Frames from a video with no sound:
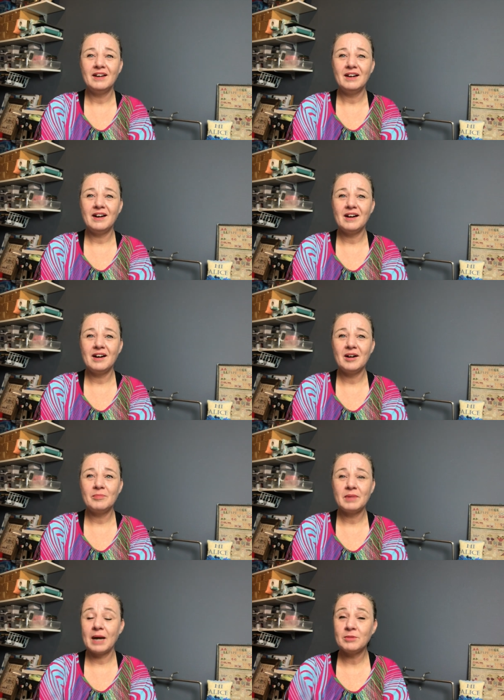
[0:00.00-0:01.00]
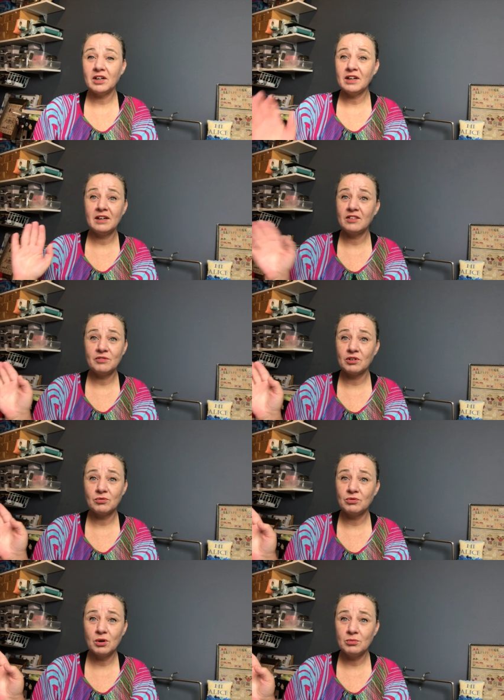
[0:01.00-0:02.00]
I'm not in a
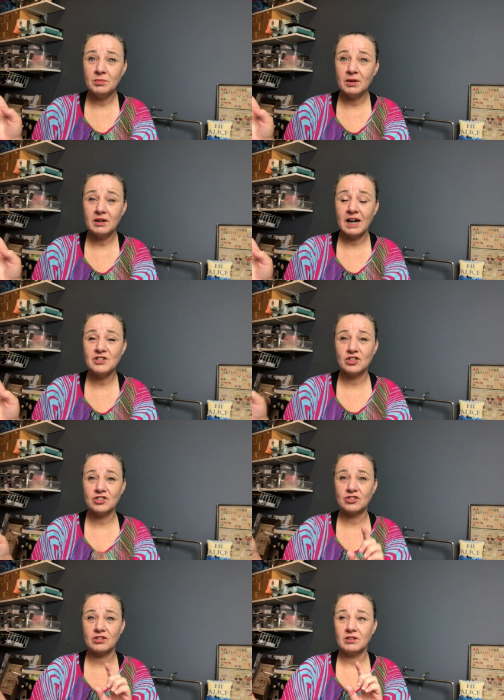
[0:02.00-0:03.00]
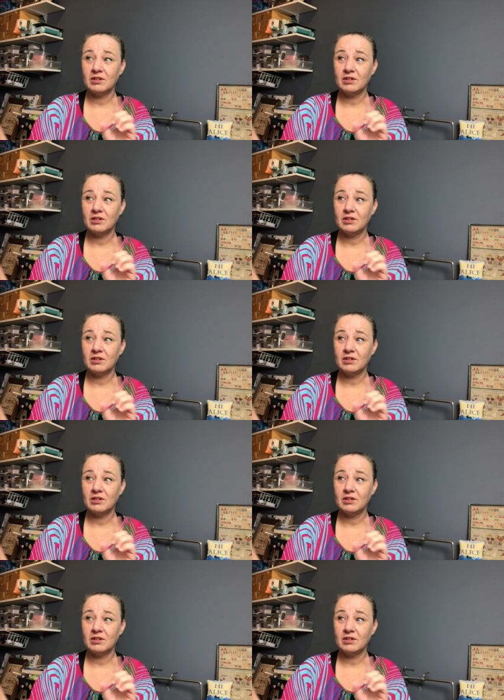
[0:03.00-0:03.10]
different room, I just